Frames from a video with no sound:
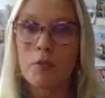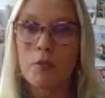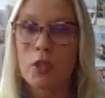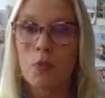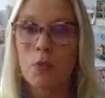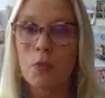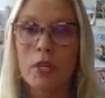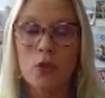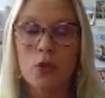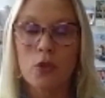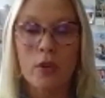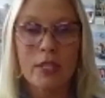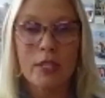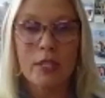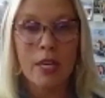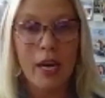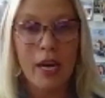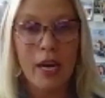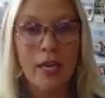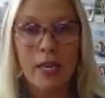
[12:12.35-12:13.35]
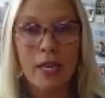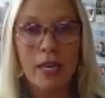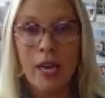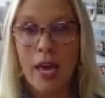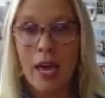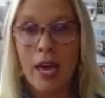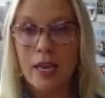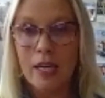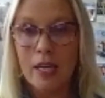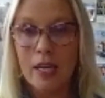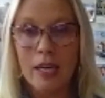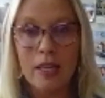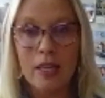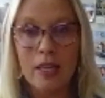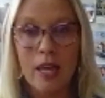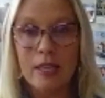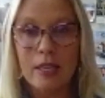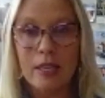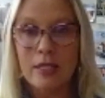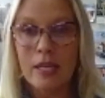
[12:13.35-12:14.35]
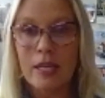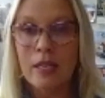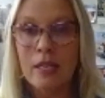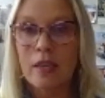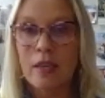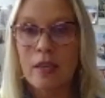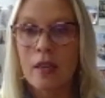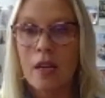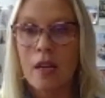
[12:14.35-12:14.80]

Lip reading: So we do a dining etiquette lesson.